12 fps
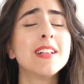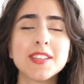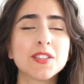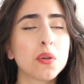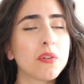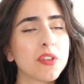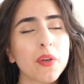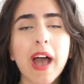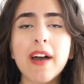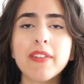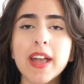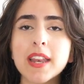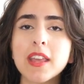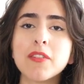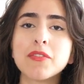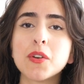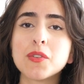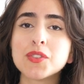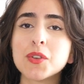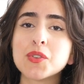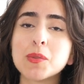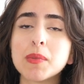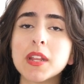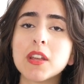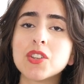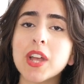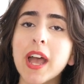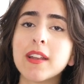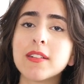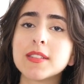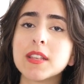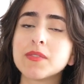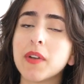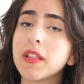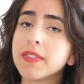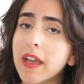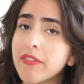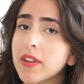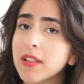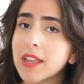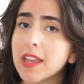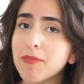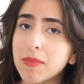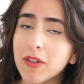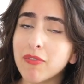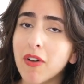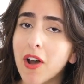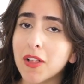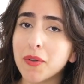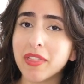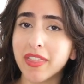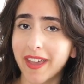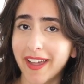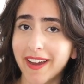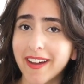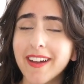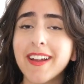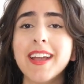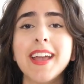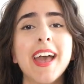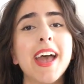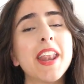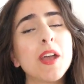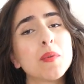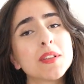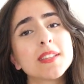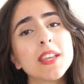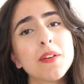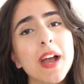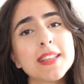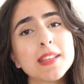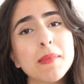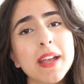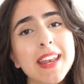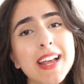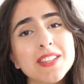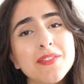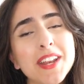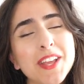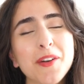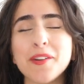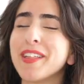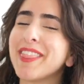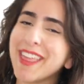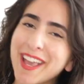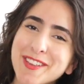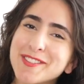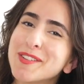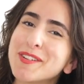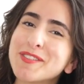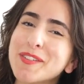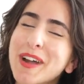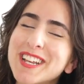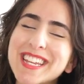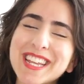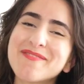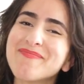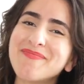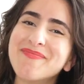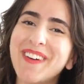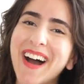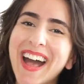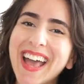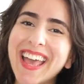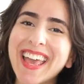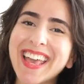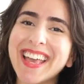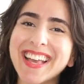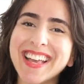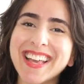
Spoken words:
So if you have any of those social media channels as well, definitely give me a follow there. And I will see you guys in my next video. Thank you so much for watching. Bye!